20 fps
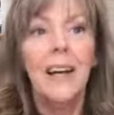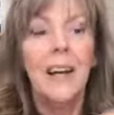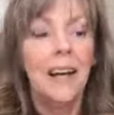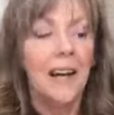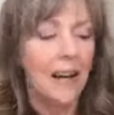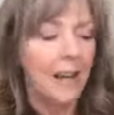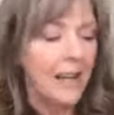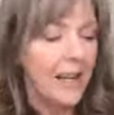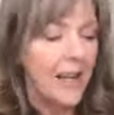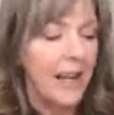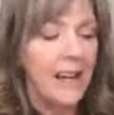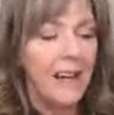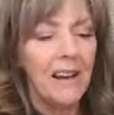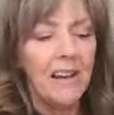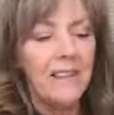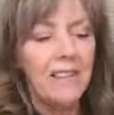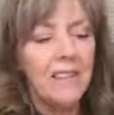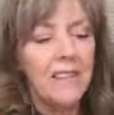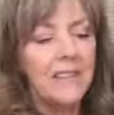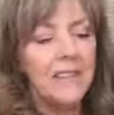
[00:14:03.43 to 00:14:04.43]
I
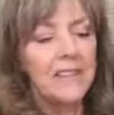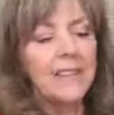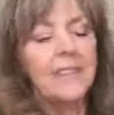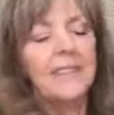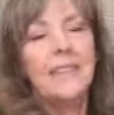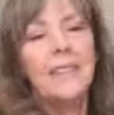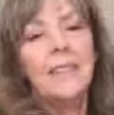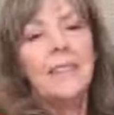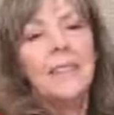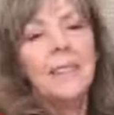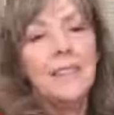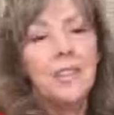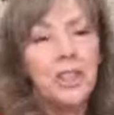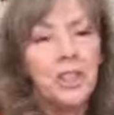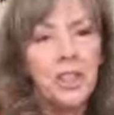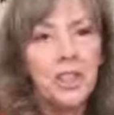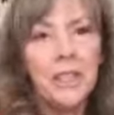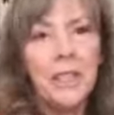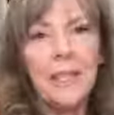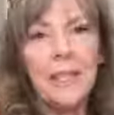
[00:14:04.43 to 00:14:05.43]
have this
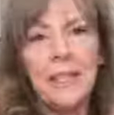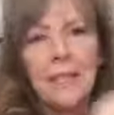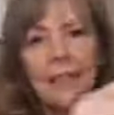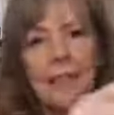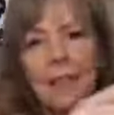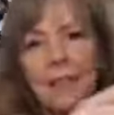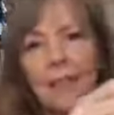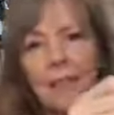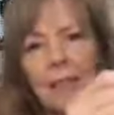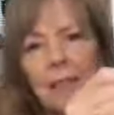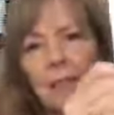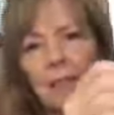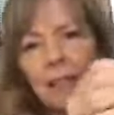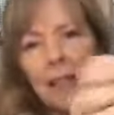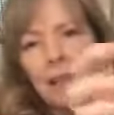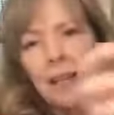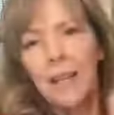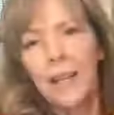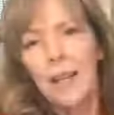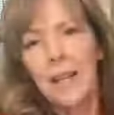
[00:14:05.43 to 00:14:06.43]
sheet
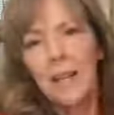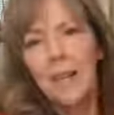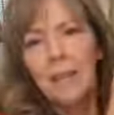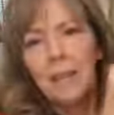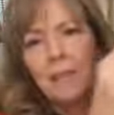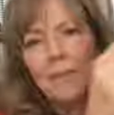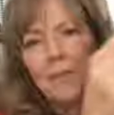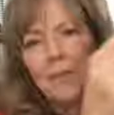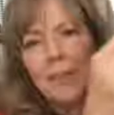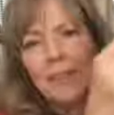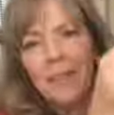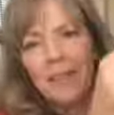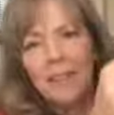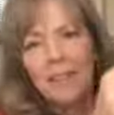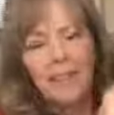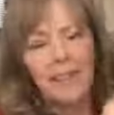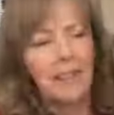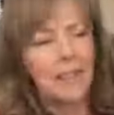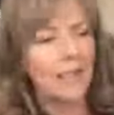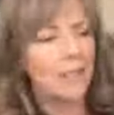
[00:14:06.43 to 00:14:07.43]
of
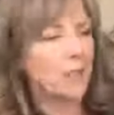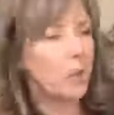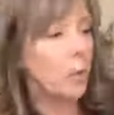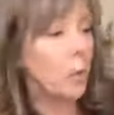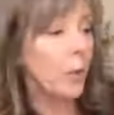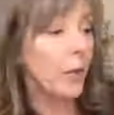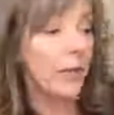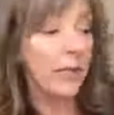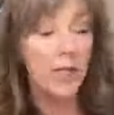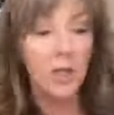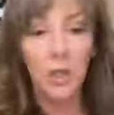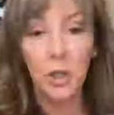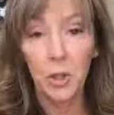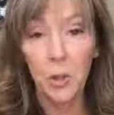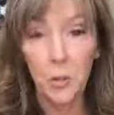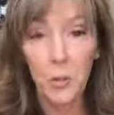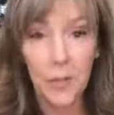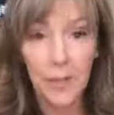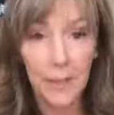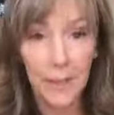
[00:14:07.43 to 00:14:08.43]
like
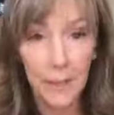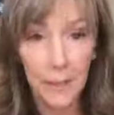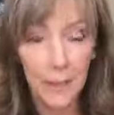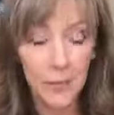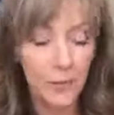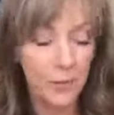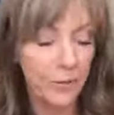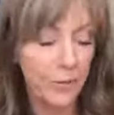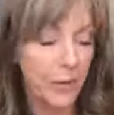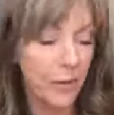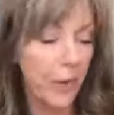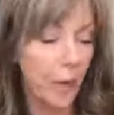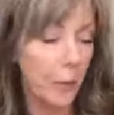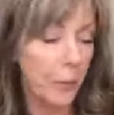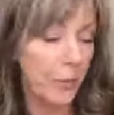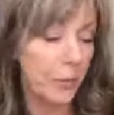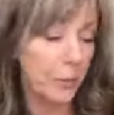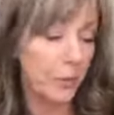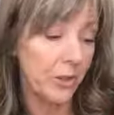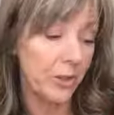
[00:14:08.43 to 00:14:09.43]
22 tips for
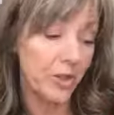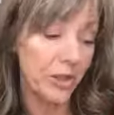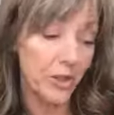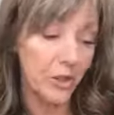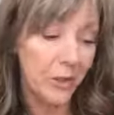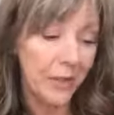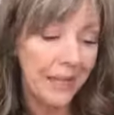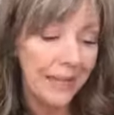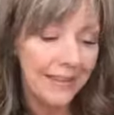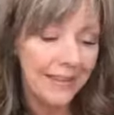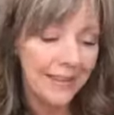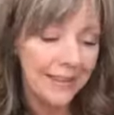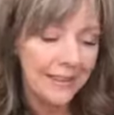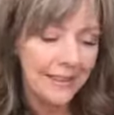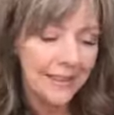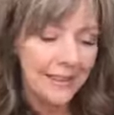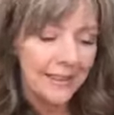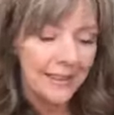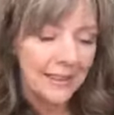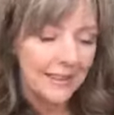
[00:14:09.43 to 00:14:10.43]
coping with stress
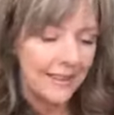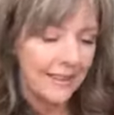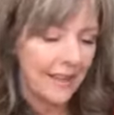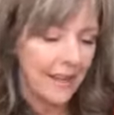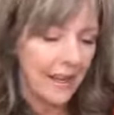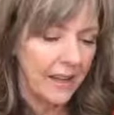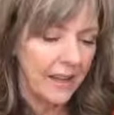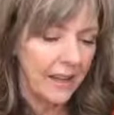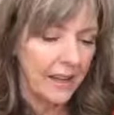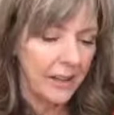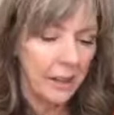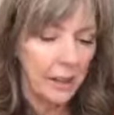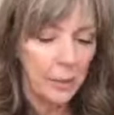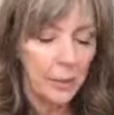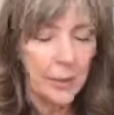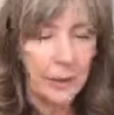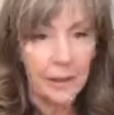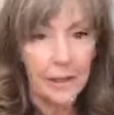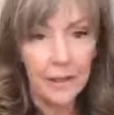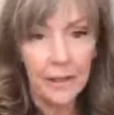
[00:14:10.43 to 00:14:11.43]
that I
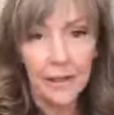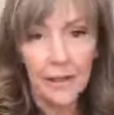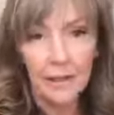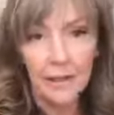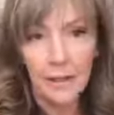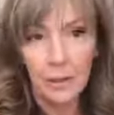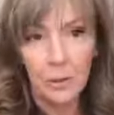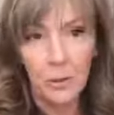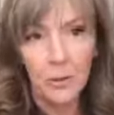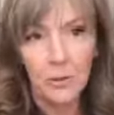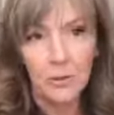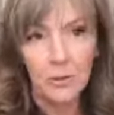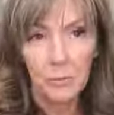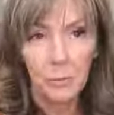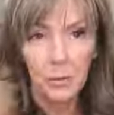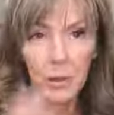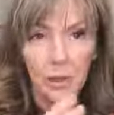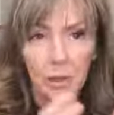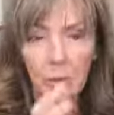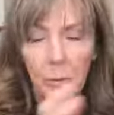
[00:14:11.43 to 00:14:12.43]
accumulated or
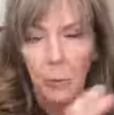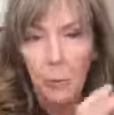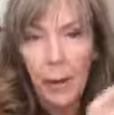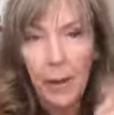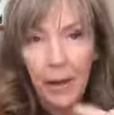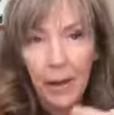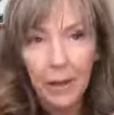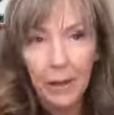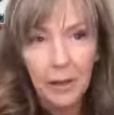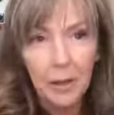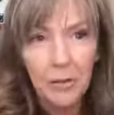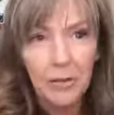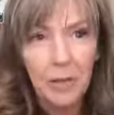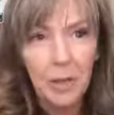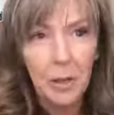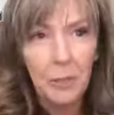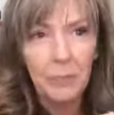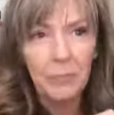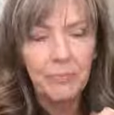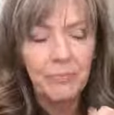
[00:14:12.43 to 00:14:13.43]
compiled
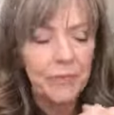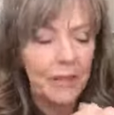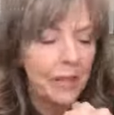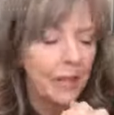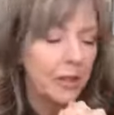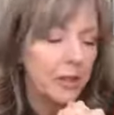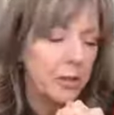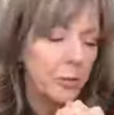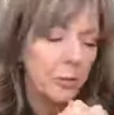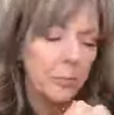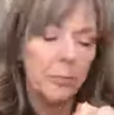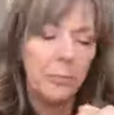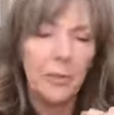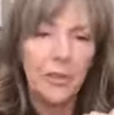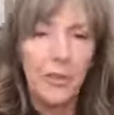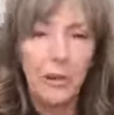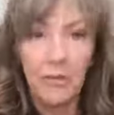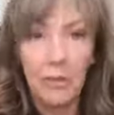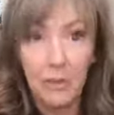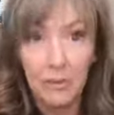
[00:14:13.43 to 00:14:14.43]
from, gosh,
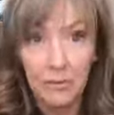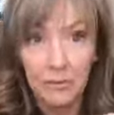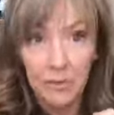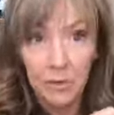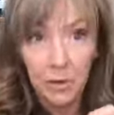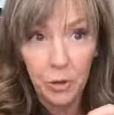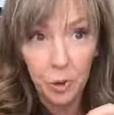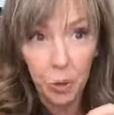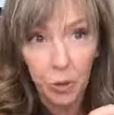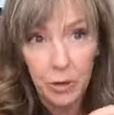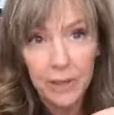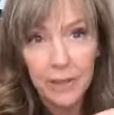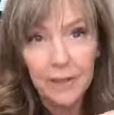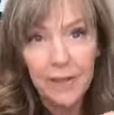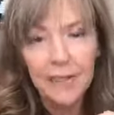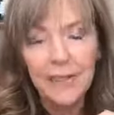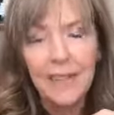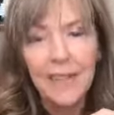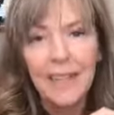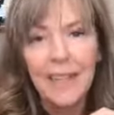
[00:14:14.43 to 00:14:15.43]
several
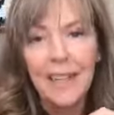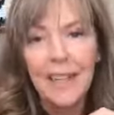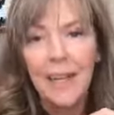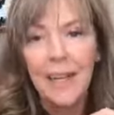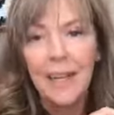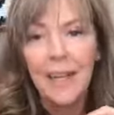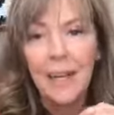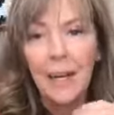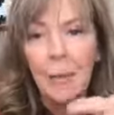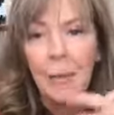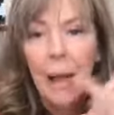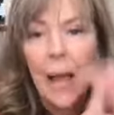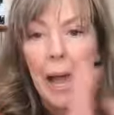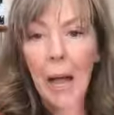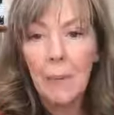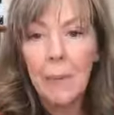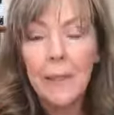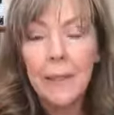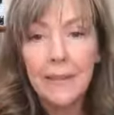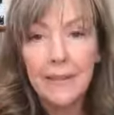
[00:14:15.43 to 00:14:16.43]
sources, and I'm
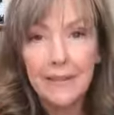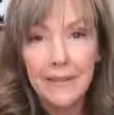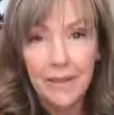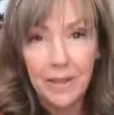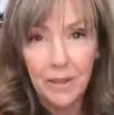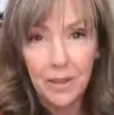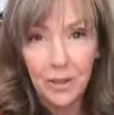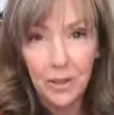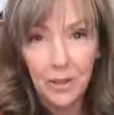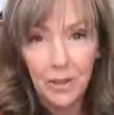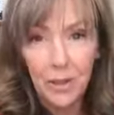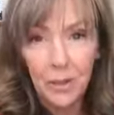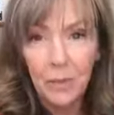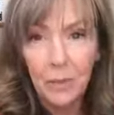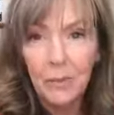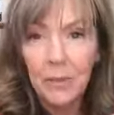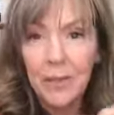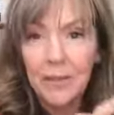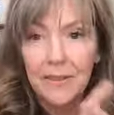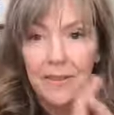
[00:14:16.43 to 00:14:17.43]
happy to send it to
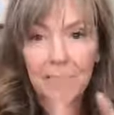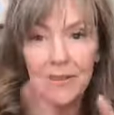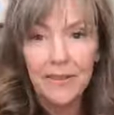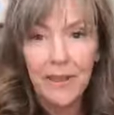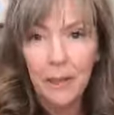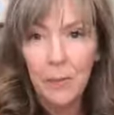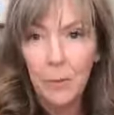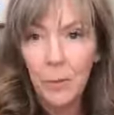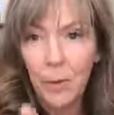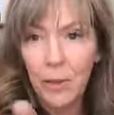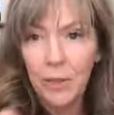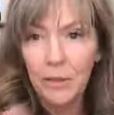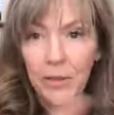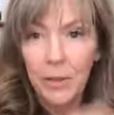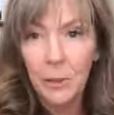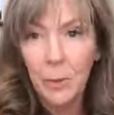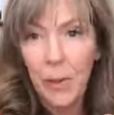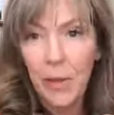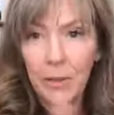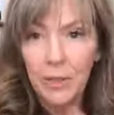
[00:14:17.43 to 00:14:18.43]
you. It's the same one. If
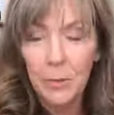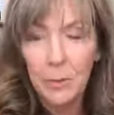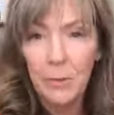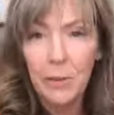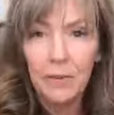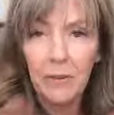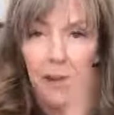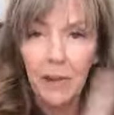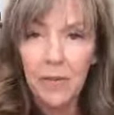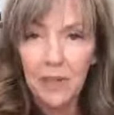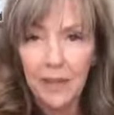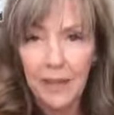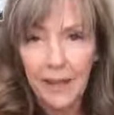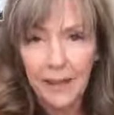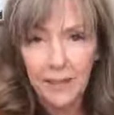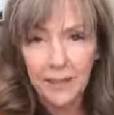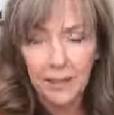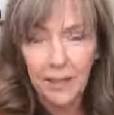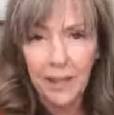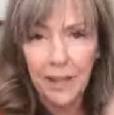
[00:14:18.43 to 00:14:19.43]
you asked me on the
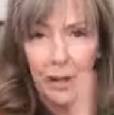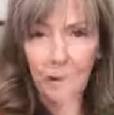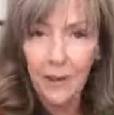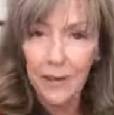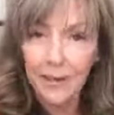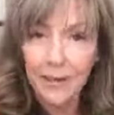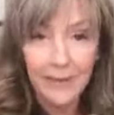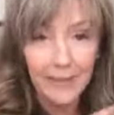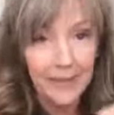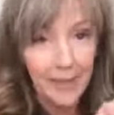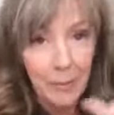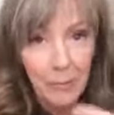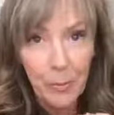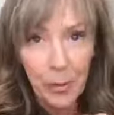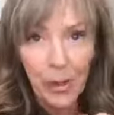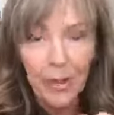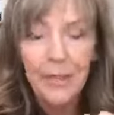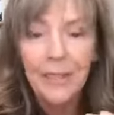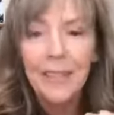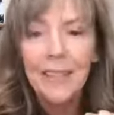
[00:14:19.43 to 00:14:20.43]
last video, it's the same
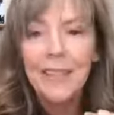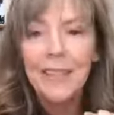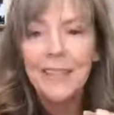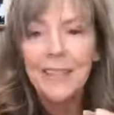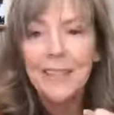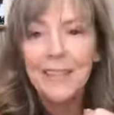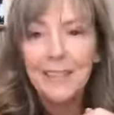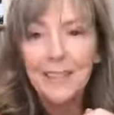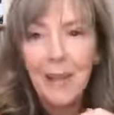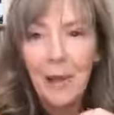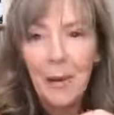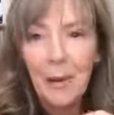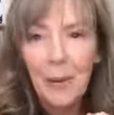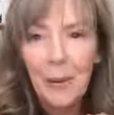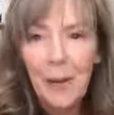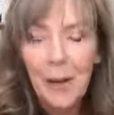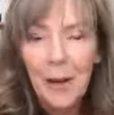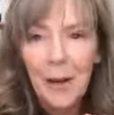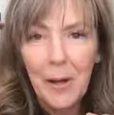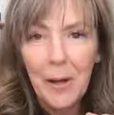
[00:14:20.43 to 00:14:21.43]
one.
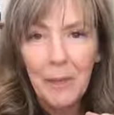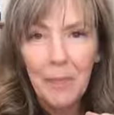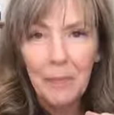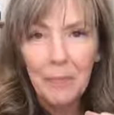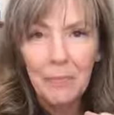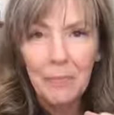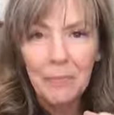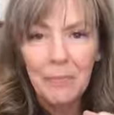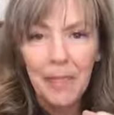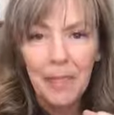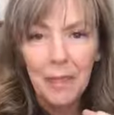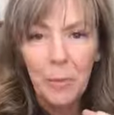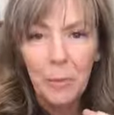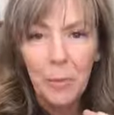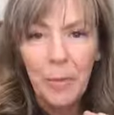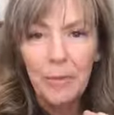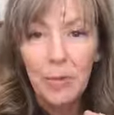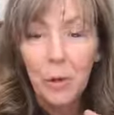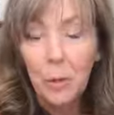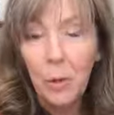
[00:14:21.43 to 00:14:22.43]
So,
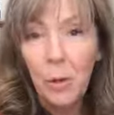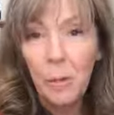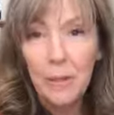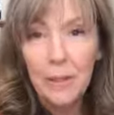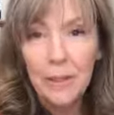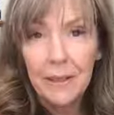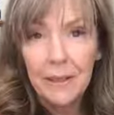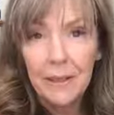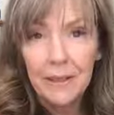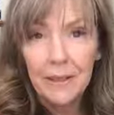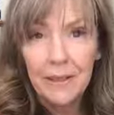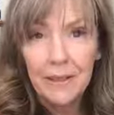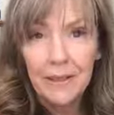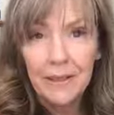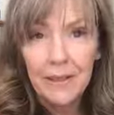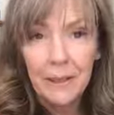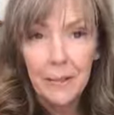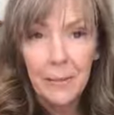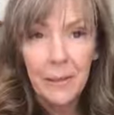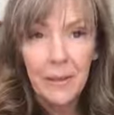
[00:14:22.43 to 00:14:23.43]
but if you want me to
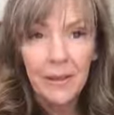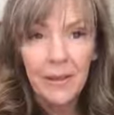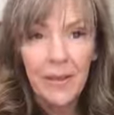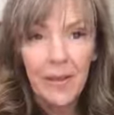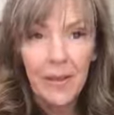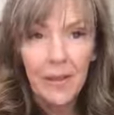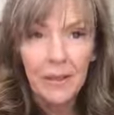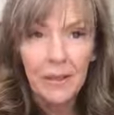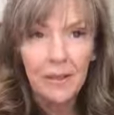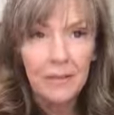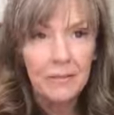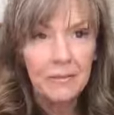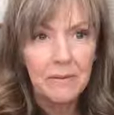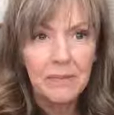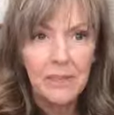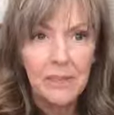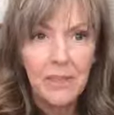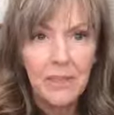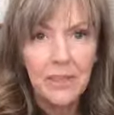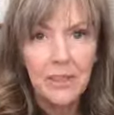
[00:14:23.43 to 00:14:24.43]
email that or
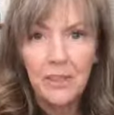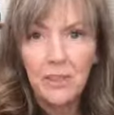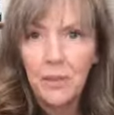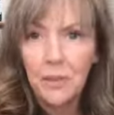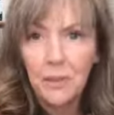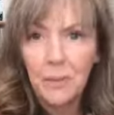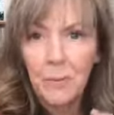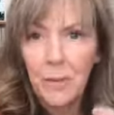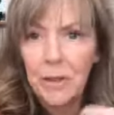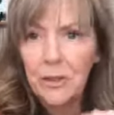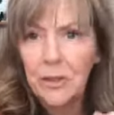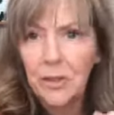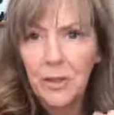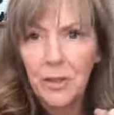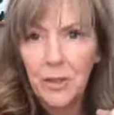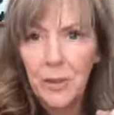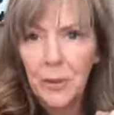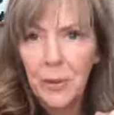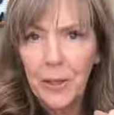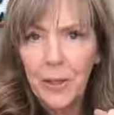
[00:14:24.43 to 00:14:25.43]
send it to you in
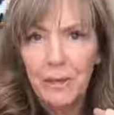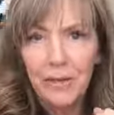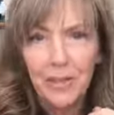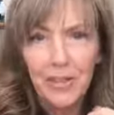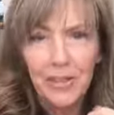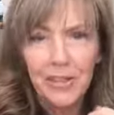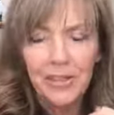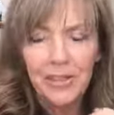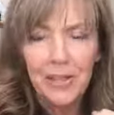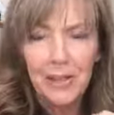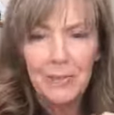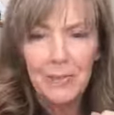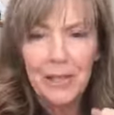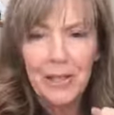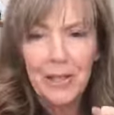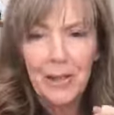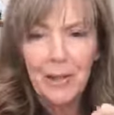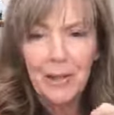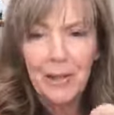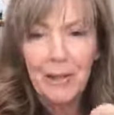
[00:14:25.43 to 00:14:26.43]
Messenger, whatever, just let me
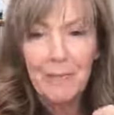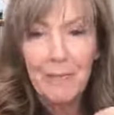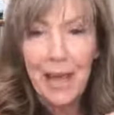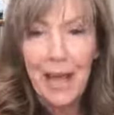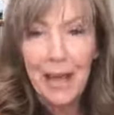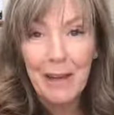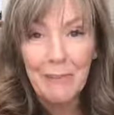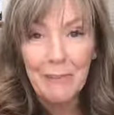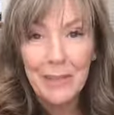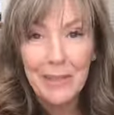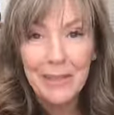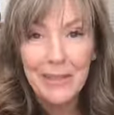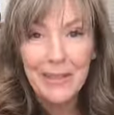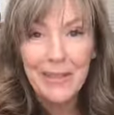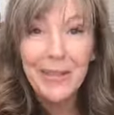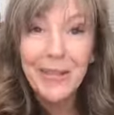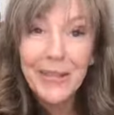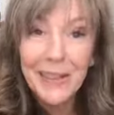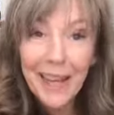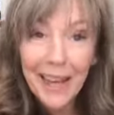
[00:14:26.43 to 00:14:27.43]
know, and I'm happy to
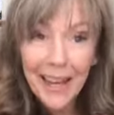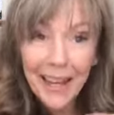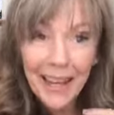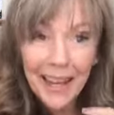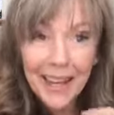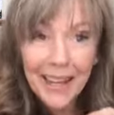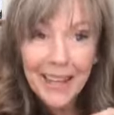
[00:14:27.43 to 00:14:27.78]
do that.